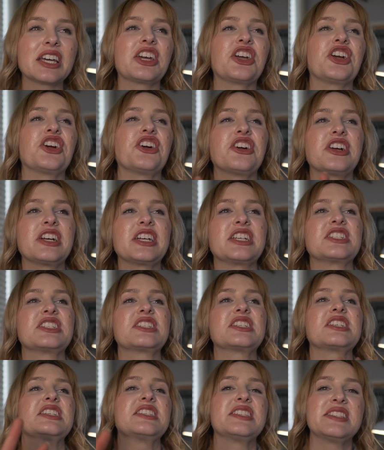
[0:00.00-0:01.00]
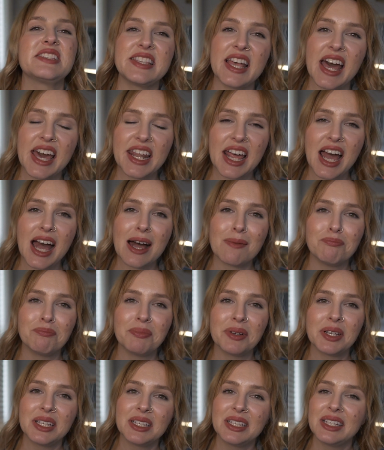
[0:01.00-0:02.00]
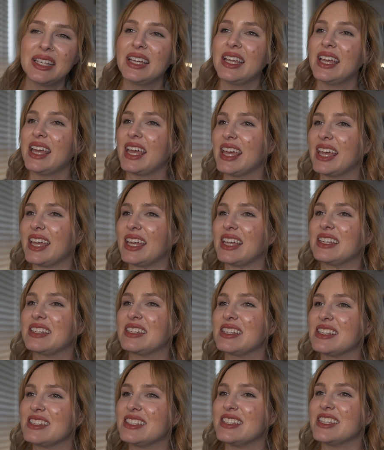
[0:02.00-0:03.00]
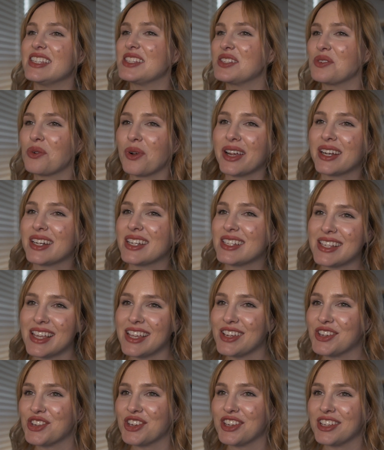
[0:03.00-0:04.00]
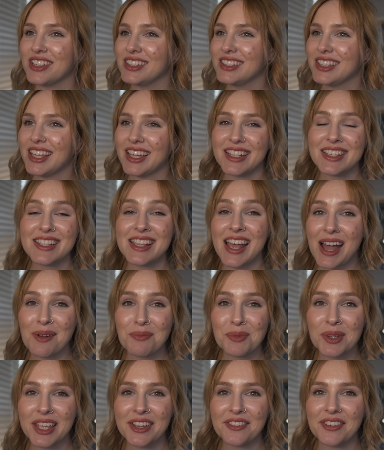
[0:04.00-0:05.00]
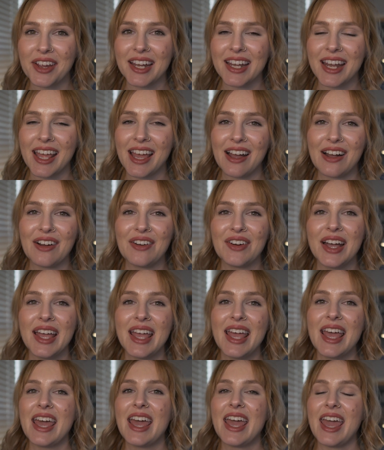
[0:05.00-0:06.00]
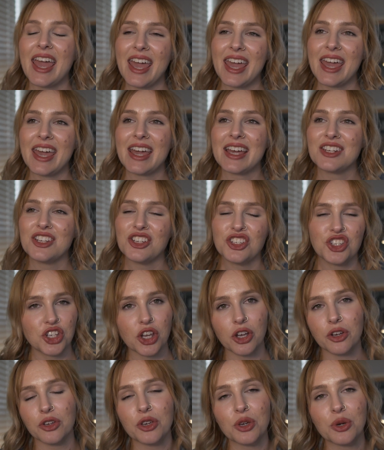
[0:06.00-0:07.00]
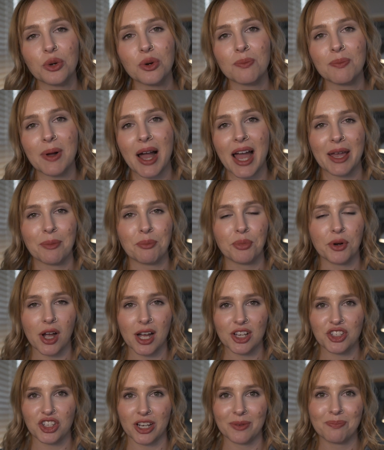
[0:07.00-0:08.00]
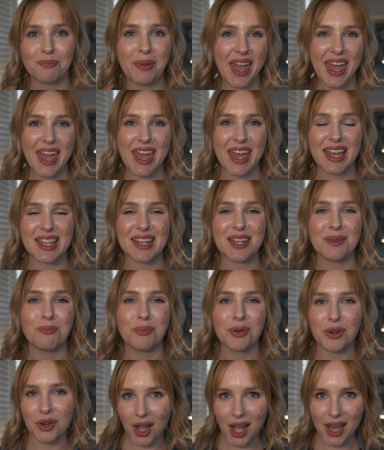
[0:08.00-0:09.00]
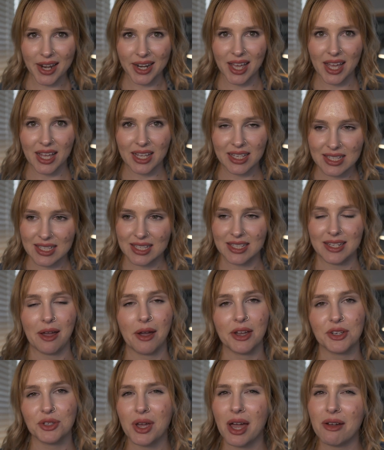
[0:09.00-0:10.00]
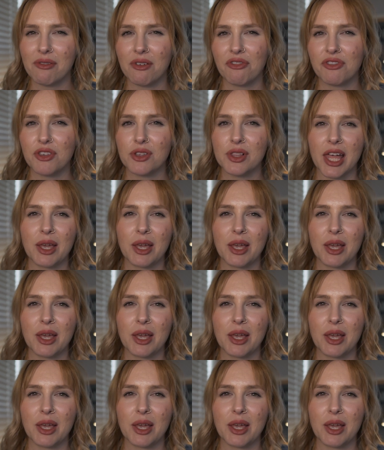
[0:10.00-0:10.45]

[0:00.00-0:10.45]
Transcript: current setup, and disorganization that is happening right now, and show you my Project Pan products. Now I do have a few